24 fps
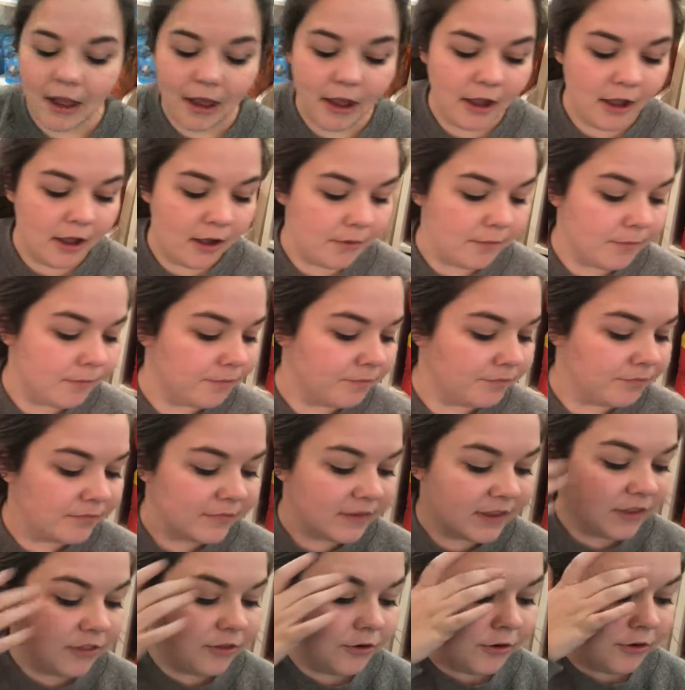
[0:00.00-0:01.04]

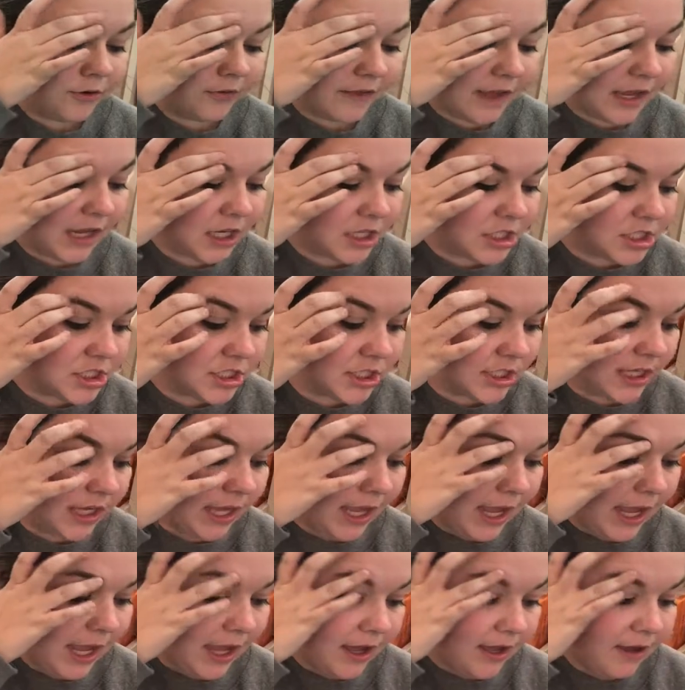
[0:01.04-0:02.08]
those actually
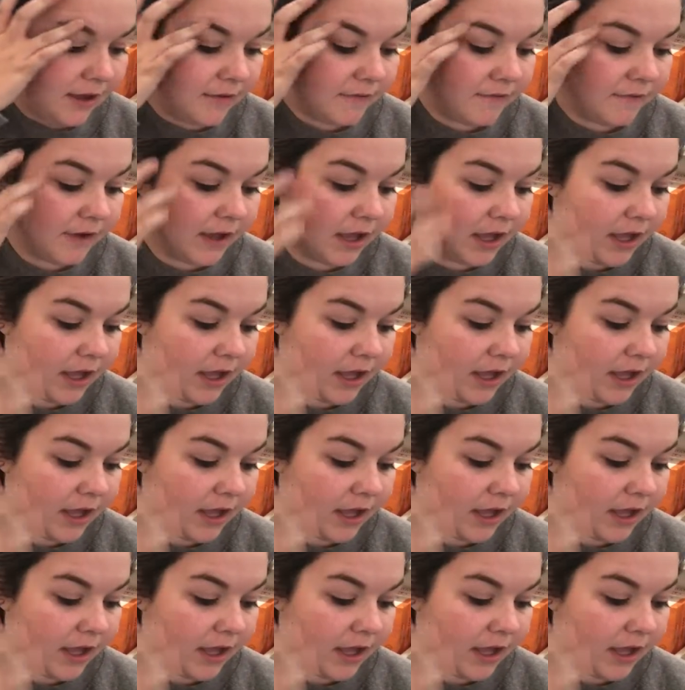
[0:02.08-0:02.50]
have